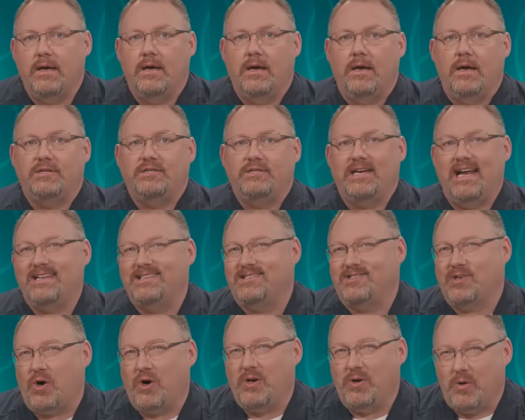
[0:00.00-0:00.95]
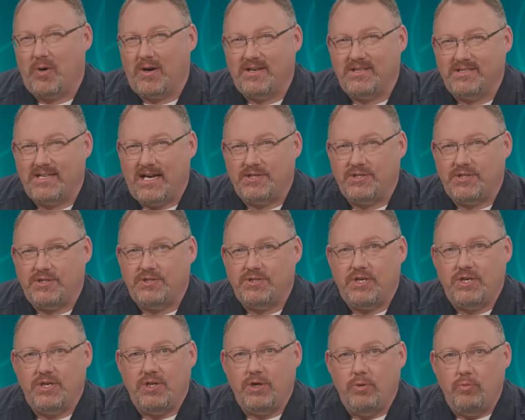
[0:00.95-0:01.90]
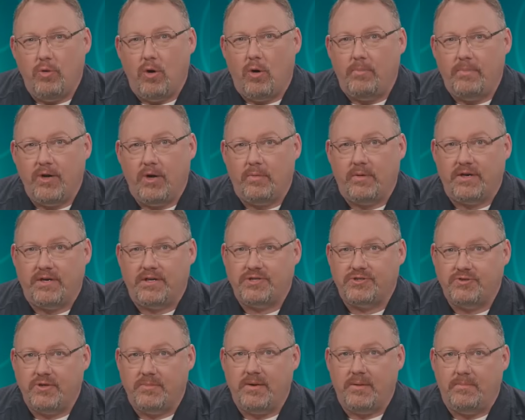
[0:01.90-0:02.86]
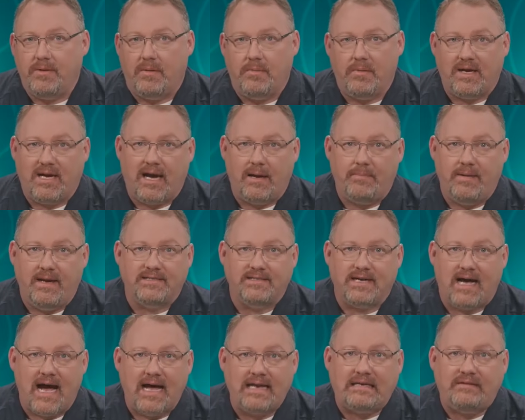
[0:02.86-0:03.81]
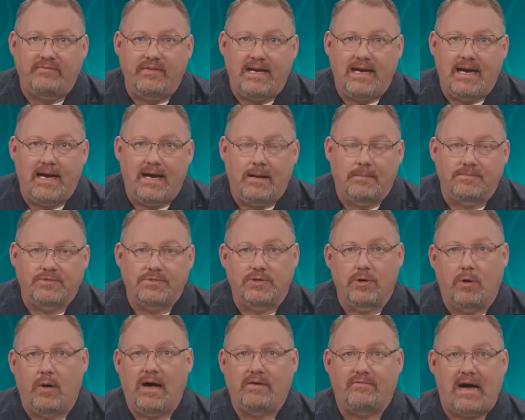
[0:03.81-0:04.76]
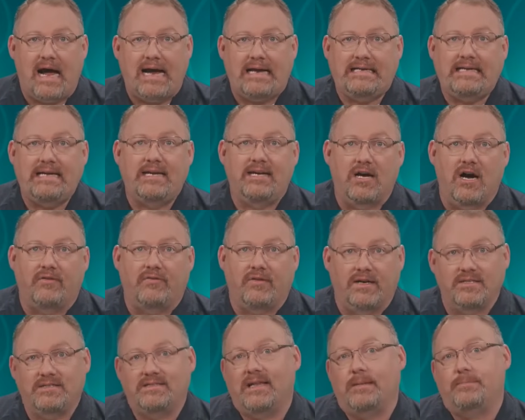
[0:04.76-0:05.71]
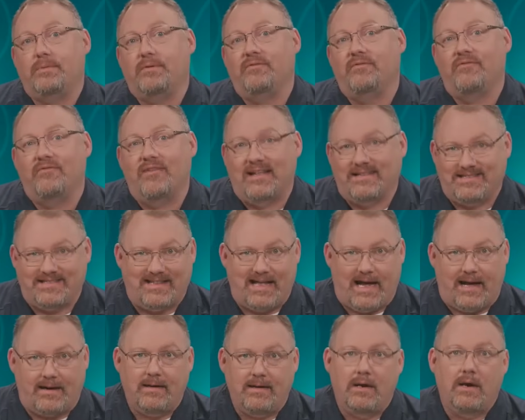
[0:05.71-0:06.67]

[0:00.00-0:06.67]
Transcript: chances are in your organizations, you won't be able to distribute public IPs onto VMs. You'll have IT governance that prevents that.